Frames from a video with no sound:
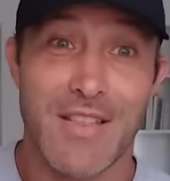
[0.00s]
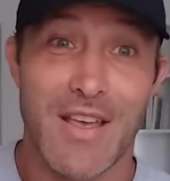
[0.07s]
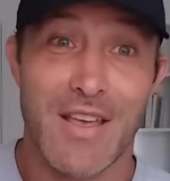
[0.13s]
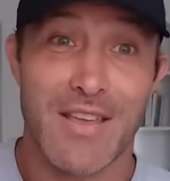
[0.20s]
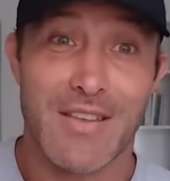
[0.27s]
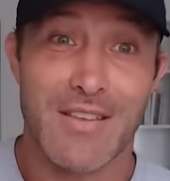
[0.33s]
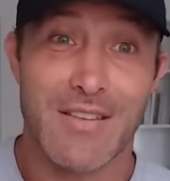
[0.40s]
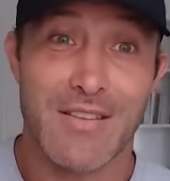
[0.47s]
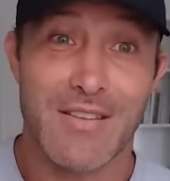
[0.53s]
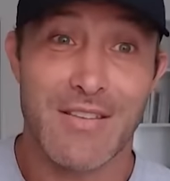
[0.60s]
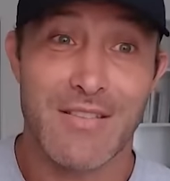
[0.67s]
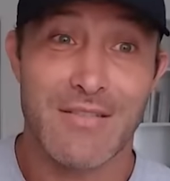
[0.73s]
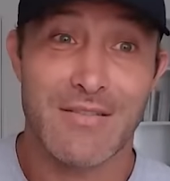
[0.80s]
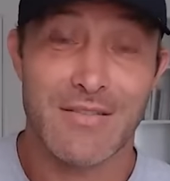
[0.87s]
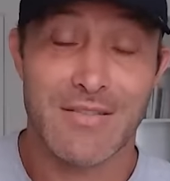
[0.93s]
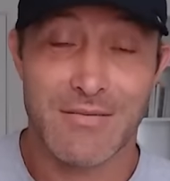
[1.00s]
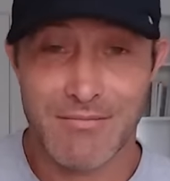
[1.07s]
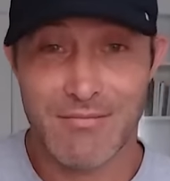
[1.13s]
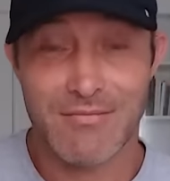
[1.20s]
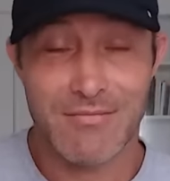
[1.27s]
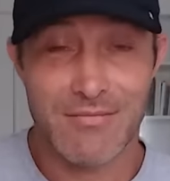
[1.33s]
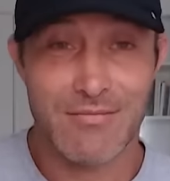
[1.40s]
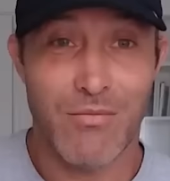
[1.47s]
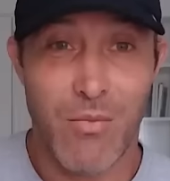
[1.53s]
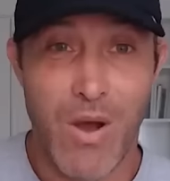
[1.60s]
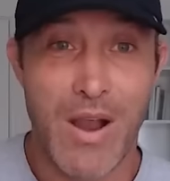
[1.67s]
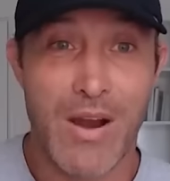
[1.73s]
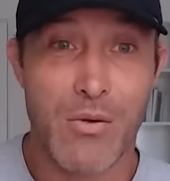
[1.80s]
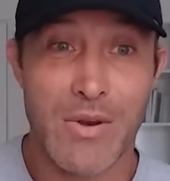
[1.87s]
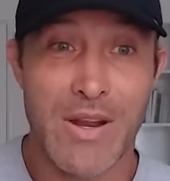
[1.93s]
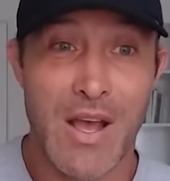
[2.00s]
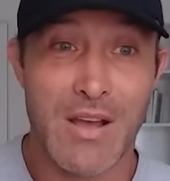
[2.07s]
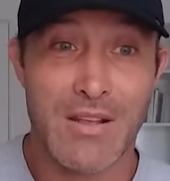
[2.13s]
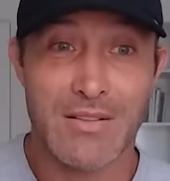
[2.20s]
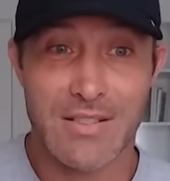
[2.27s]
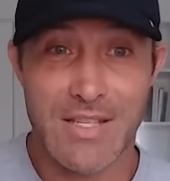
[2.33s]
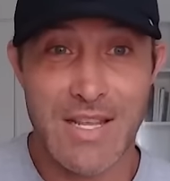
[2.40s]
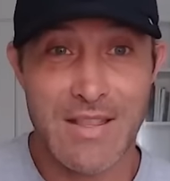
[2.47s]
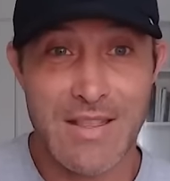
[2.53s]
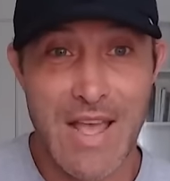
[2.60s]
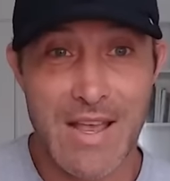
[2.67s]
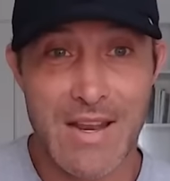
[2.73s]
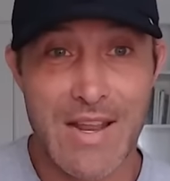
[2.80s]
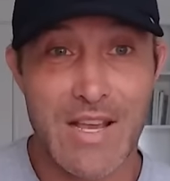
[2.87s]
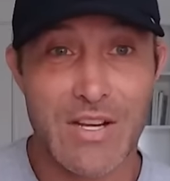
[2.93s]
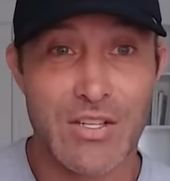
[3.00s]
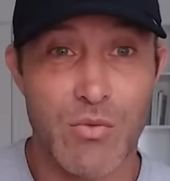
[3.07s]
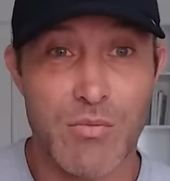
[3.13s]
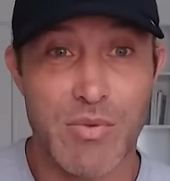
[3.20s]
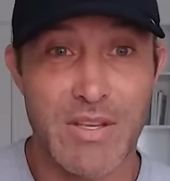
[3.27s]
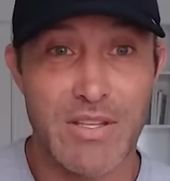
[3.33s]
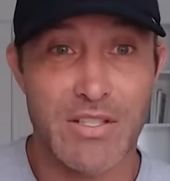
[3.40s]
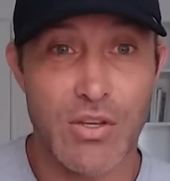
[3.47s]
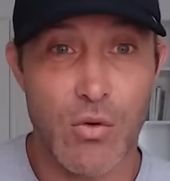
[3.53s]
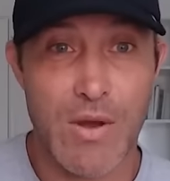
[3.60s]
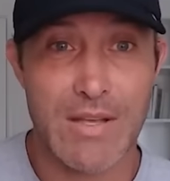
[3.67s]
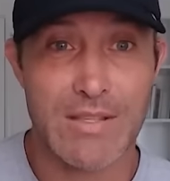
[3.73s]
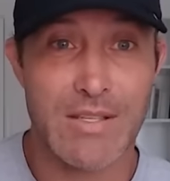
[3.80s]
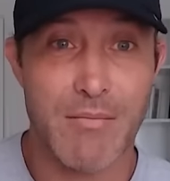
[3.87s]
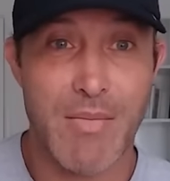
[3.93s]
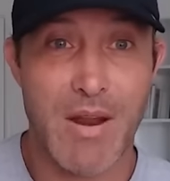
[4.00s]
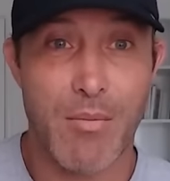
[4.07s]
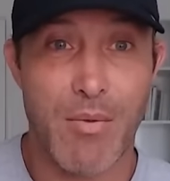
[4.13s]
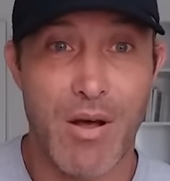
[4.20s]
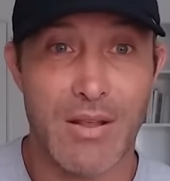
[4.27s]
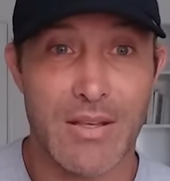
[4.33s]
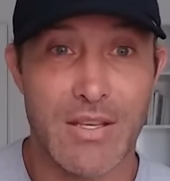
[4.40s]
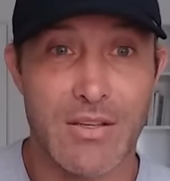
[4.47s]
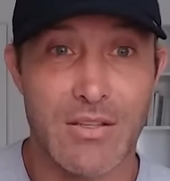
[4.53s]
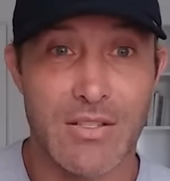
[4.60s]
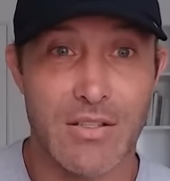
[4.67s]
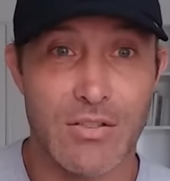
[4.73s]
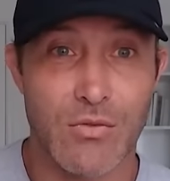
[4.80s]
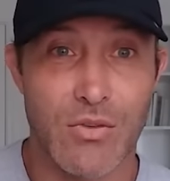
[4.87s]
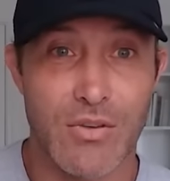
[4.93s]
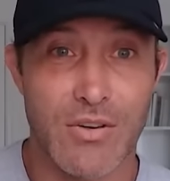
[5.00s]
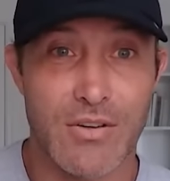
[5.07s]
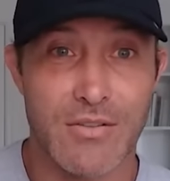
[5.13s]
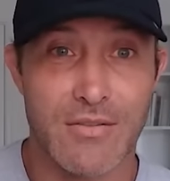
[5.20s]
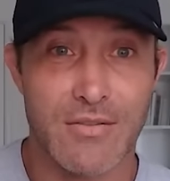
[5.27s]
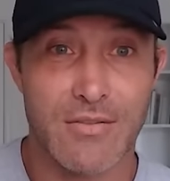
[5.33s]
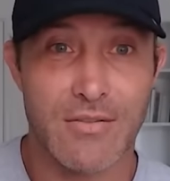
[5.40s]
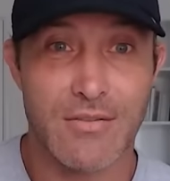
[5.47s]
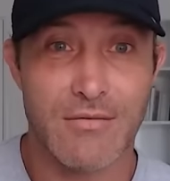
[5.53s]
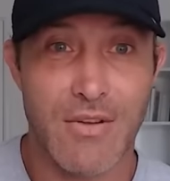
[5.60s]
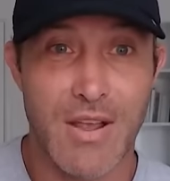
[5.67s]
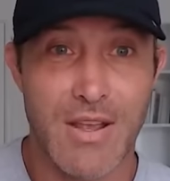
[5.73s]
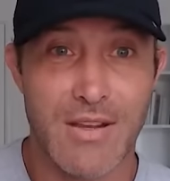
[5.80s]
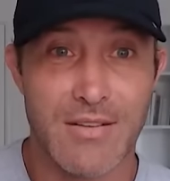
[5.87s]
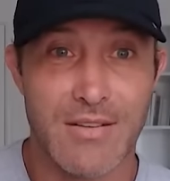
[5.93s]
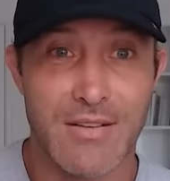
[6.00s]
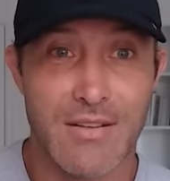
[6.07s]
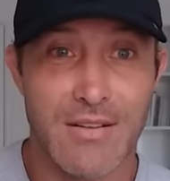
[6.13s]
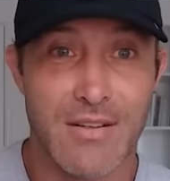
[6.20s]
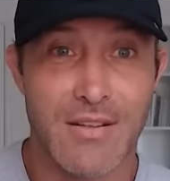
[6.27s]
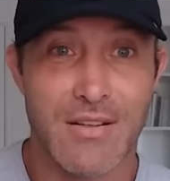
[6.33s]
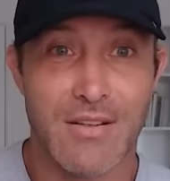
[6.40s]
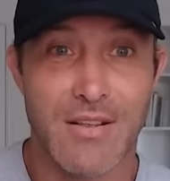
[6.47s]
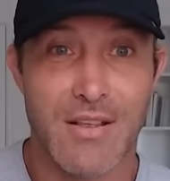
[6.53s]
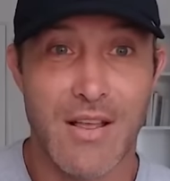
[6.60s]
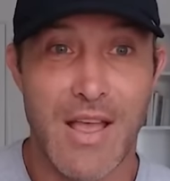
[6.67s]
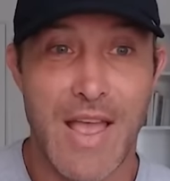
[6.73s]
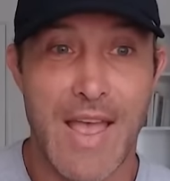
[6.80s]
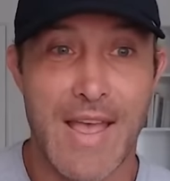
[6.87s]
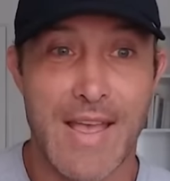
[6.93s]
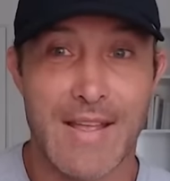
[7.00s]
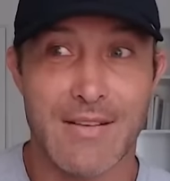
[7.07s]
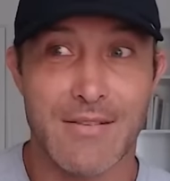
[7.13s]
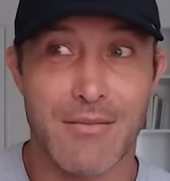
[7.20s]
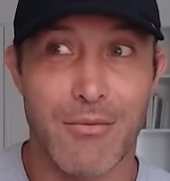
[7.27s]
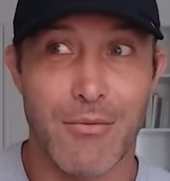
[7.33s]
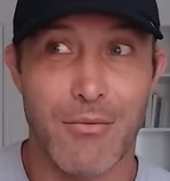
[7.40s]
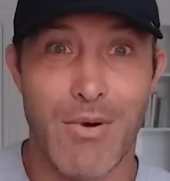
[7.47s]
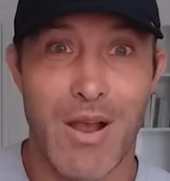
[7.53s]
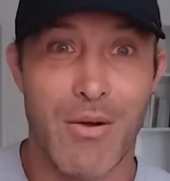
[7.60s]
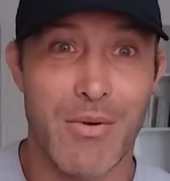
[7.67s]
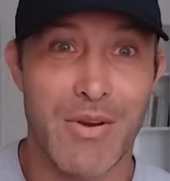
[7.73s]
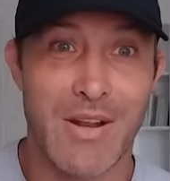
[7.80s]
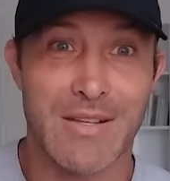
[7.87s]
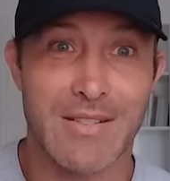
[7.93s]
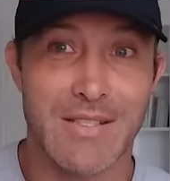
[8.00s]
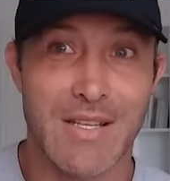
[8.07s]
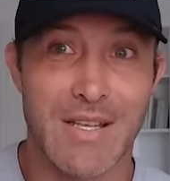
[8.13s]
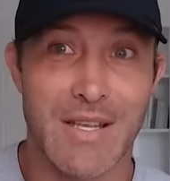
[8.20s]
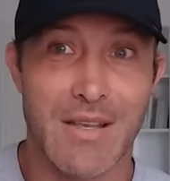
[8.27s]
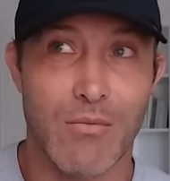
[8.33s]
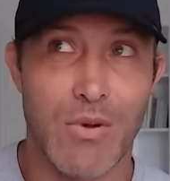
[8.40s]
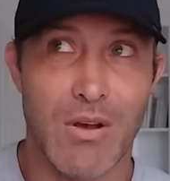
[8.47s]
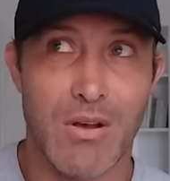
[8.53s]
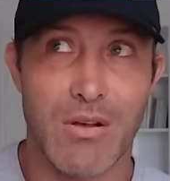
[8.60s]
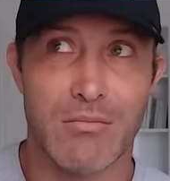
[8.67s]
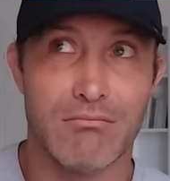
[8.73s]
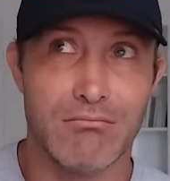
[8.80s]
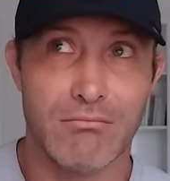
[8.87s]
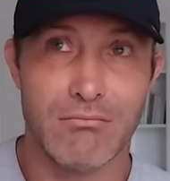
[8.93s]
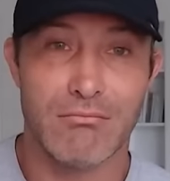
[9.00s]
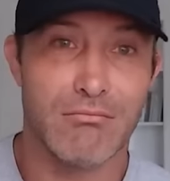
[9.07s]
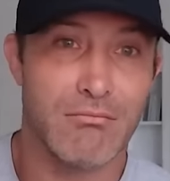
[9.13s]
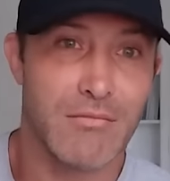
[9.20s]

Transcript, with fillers: Like, why are we not seeing that connection with PCOS and metabolic disorder, right? And why are we not seeing, well,